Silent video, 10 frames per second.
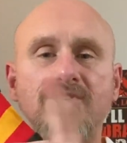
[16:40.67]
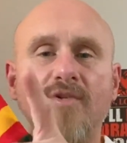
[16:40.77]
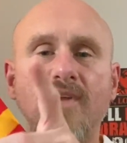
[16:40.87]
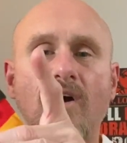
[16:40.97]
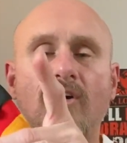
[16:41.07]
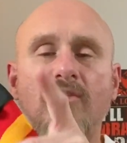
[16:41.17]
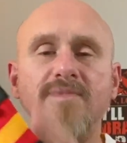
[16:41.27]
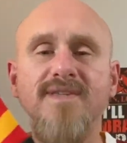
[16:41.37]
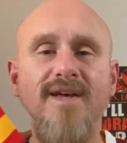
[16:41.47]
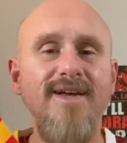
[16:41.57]
or the
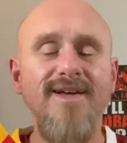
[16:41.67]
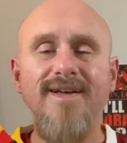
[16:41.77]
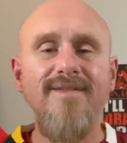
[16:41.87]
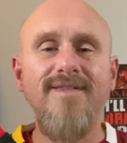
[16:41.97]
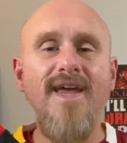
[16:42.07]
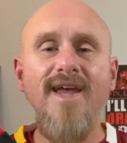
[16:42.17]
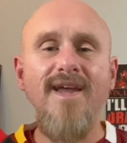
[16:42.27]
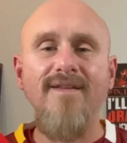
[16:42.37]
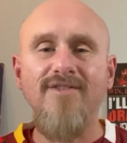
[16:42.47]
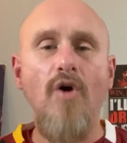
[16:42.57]
arms,
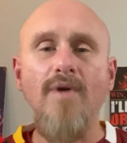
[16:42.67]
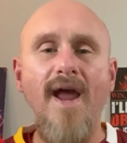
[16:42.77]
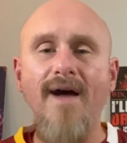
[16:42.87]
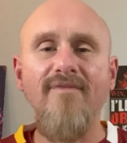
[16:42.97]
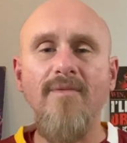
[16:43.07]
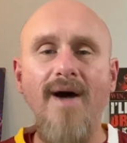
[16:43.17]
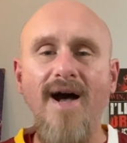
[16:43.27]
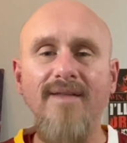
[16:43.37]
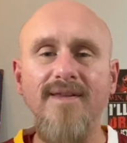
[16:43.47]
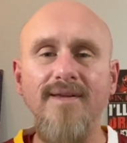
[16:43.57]
they don't have them on